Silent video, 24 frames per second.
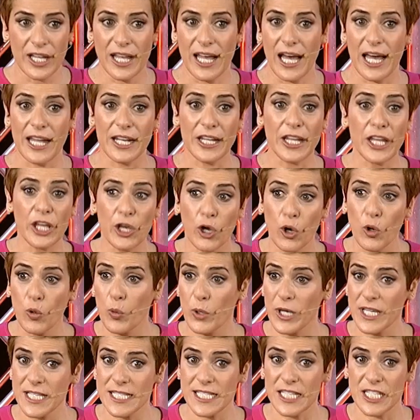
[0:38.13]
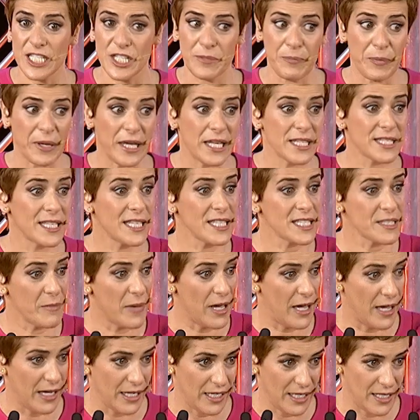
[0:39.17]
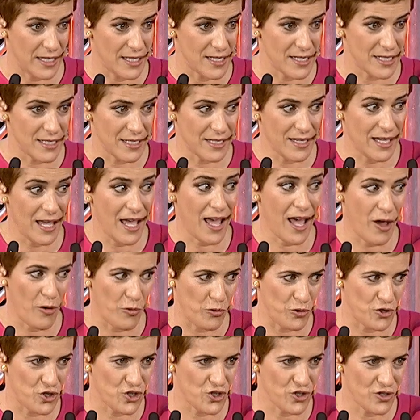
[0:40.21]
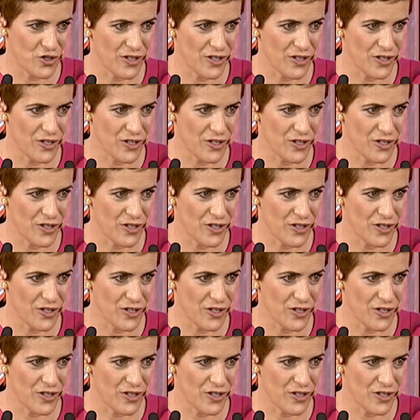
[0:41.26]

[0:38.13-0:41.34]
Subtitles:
and he always speaks his mind out.